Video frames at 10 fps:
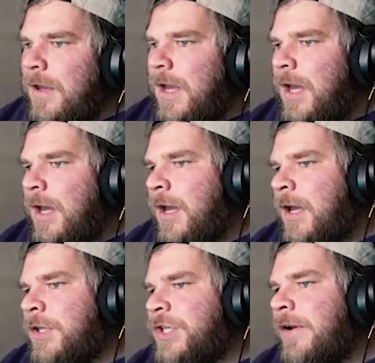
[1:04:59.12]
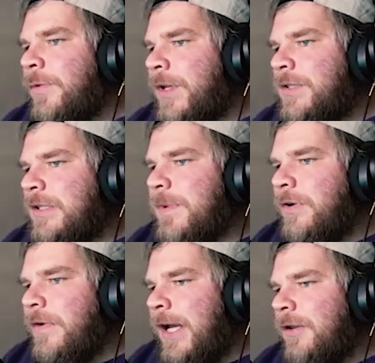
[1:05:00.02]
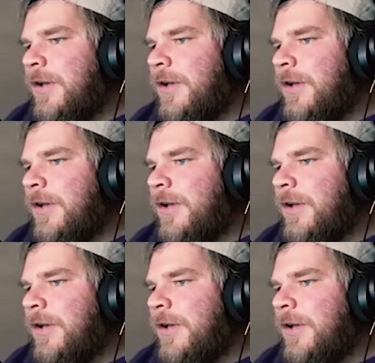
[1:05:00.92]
Jared Witts has been all right.